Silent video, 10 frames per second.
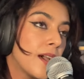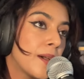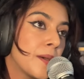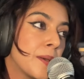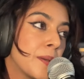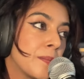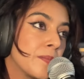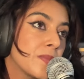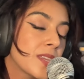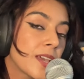
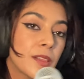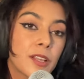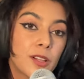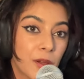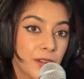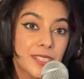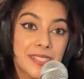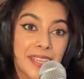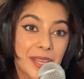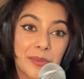Um, Kelly
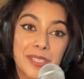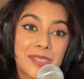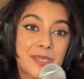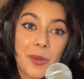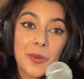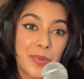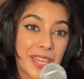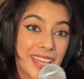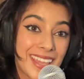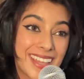Clarkson was so
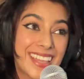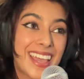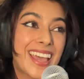big